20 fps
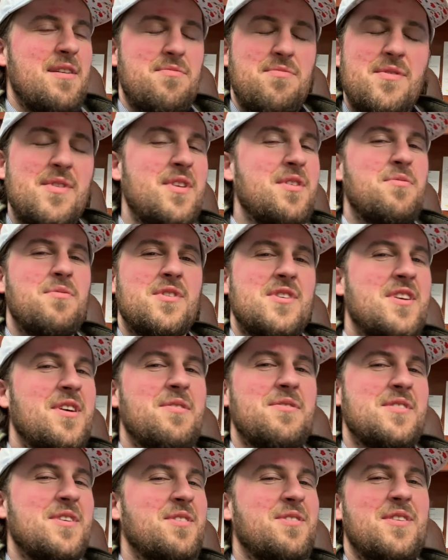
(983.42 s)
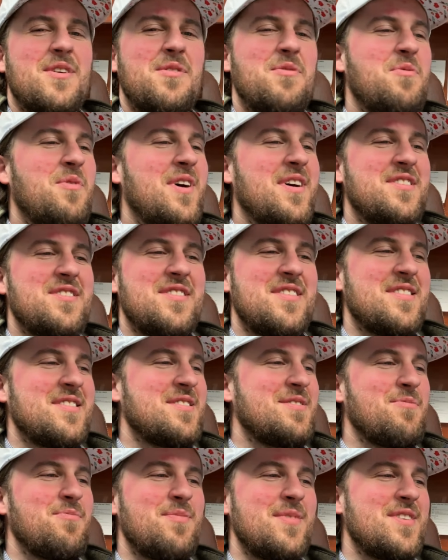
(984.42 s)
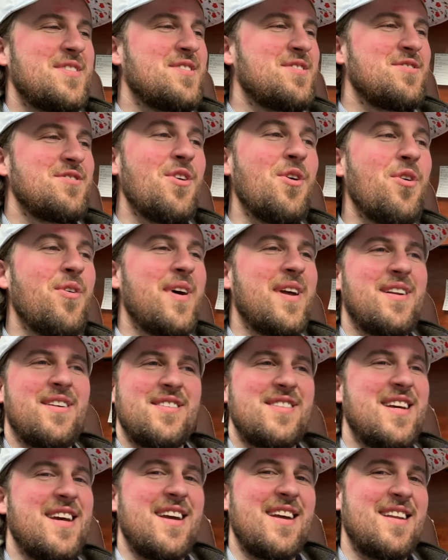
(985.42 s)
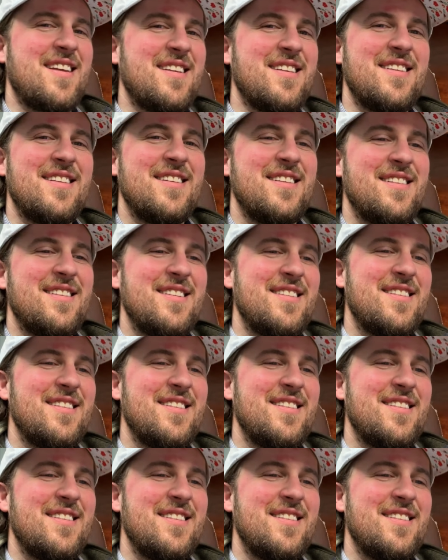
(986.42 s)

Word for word: I really wish I was out there to watch this. It would be so entertaining.